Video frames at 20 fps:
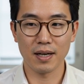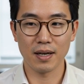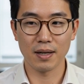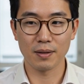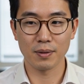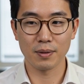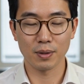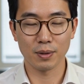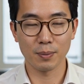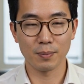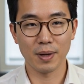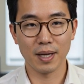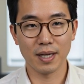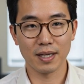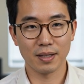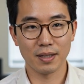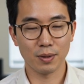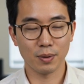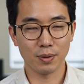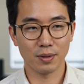but whose
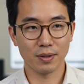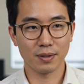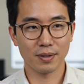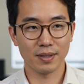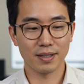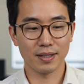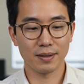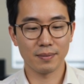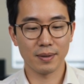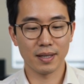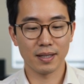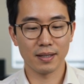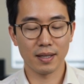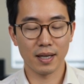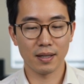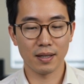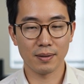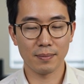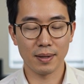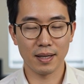practical use in
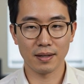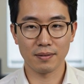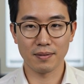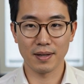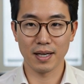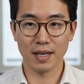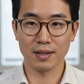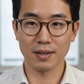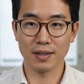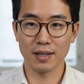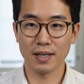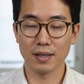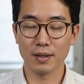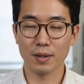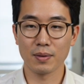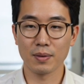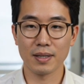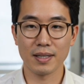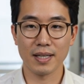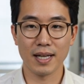semiconductor manufacturing is
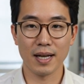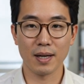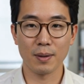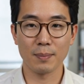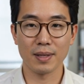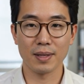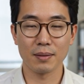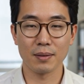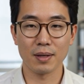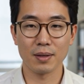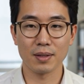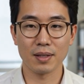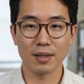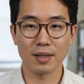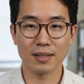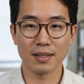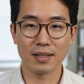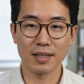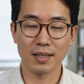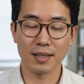only now becoming
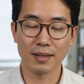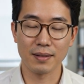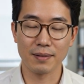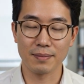realistic.